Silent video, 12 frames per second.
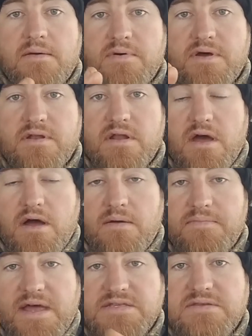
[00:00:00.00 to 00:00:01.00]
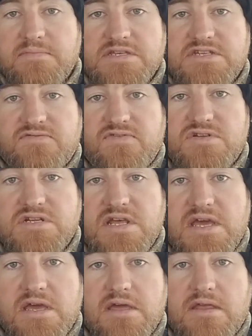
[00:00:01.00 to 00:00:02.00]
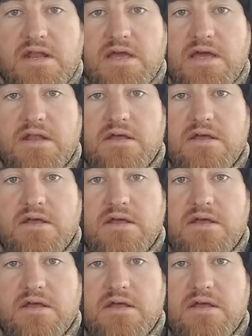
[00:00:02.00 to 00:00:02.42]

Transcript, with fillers: But uh, that's the message for today. And then I got a,